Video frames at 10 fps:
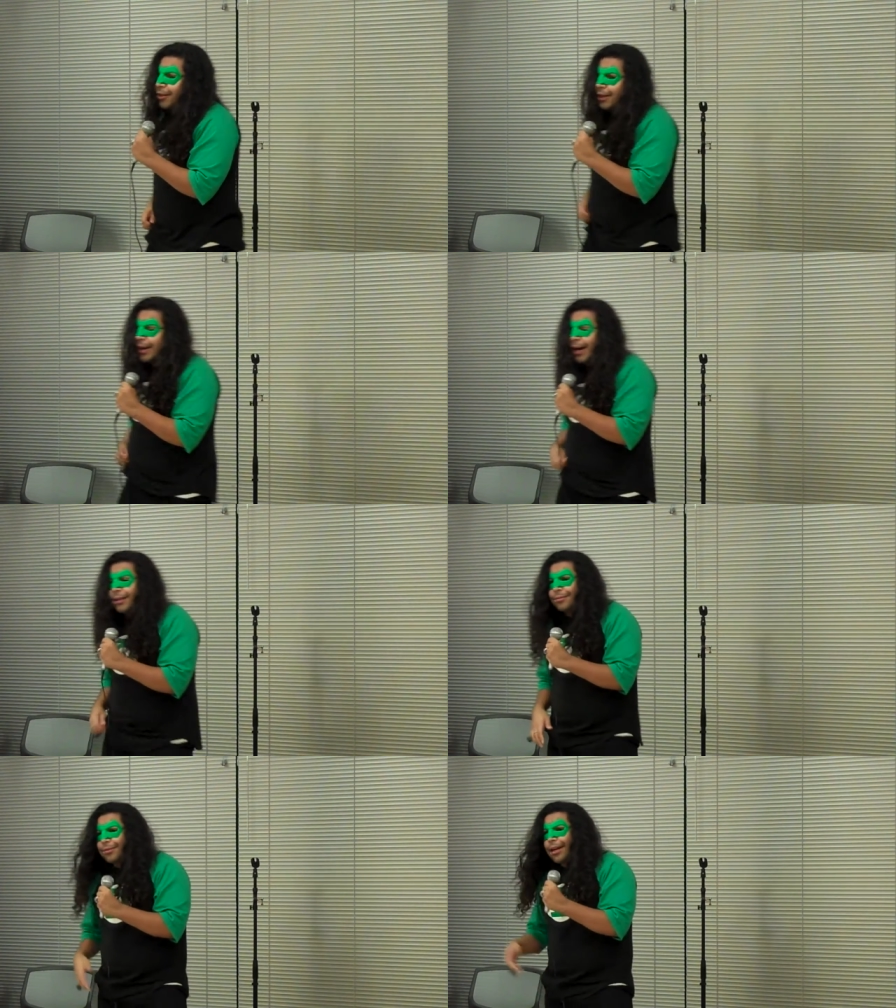Okay,
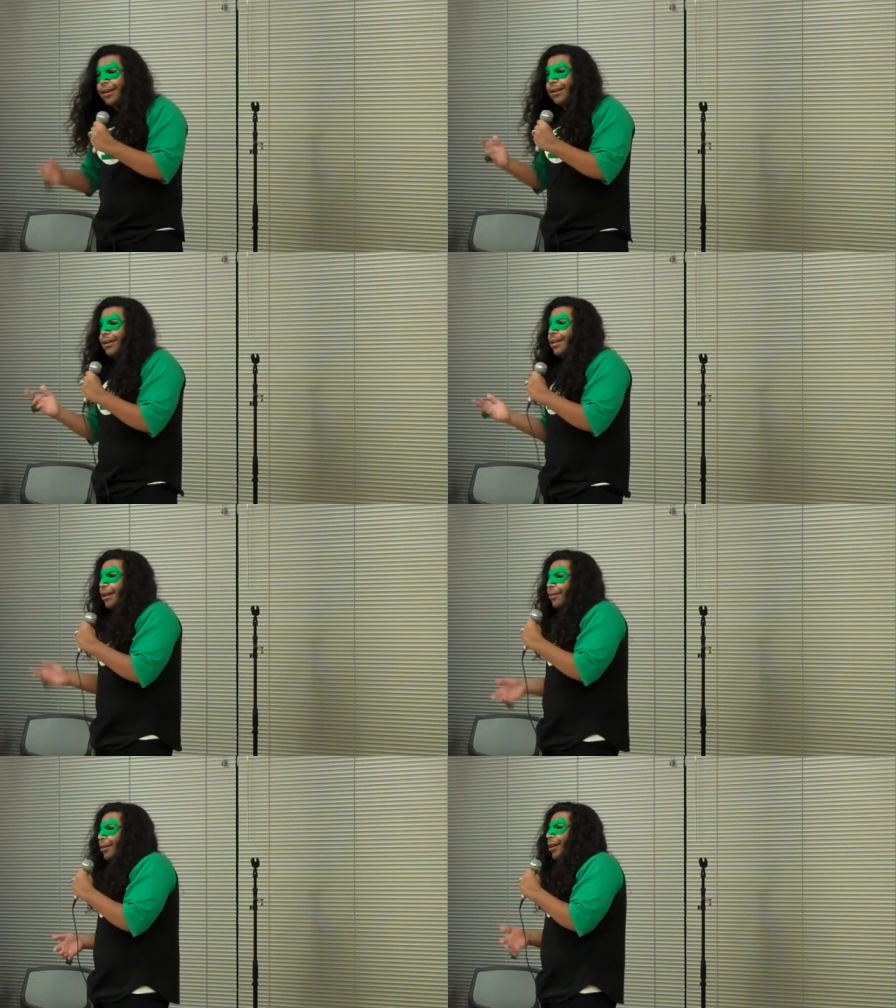not any of
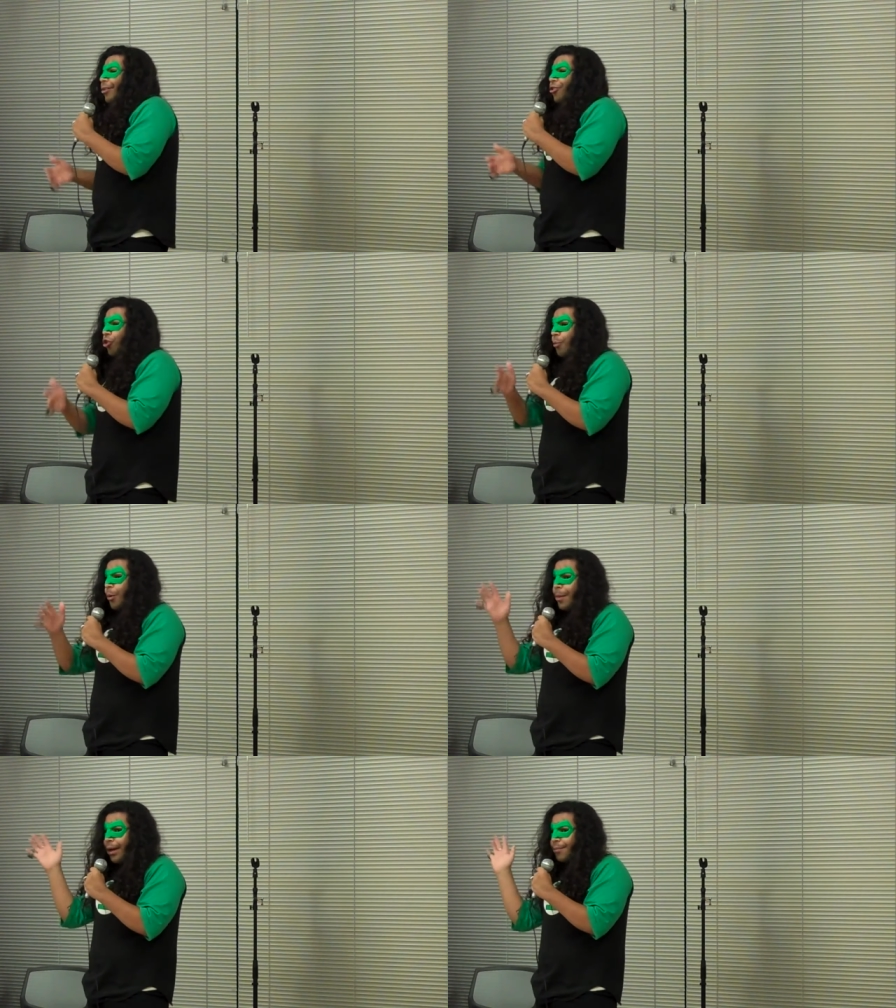this
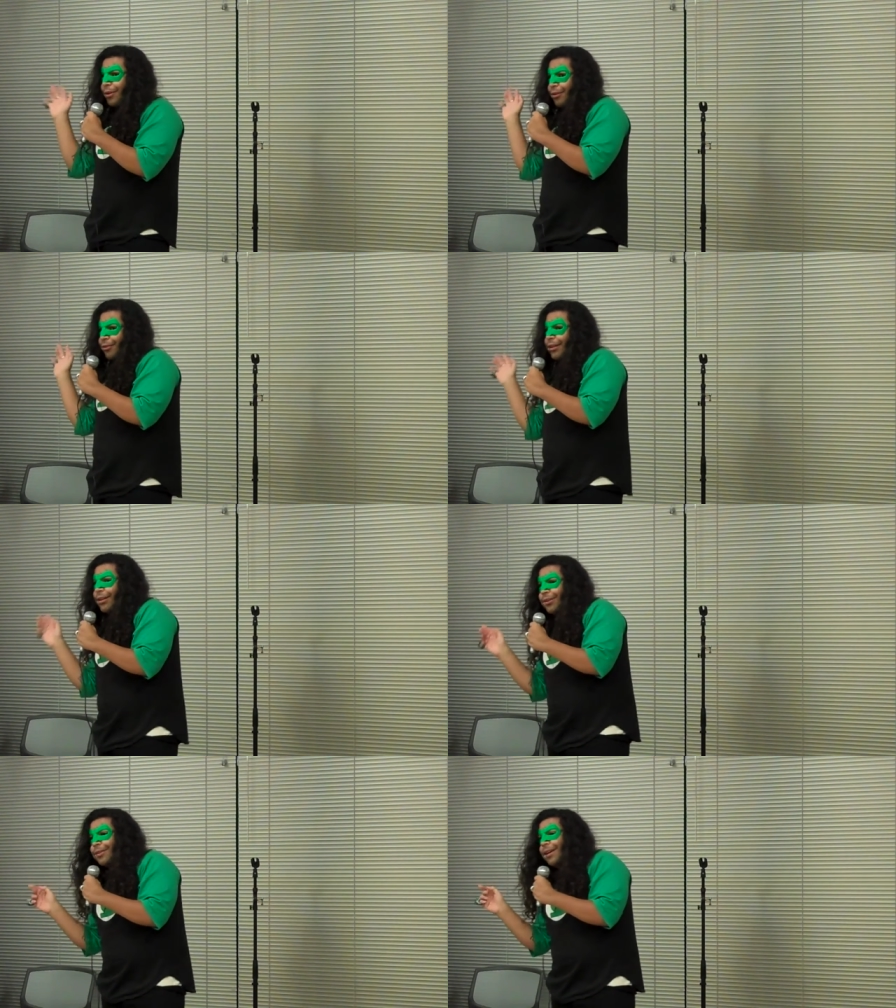Superman bullshit,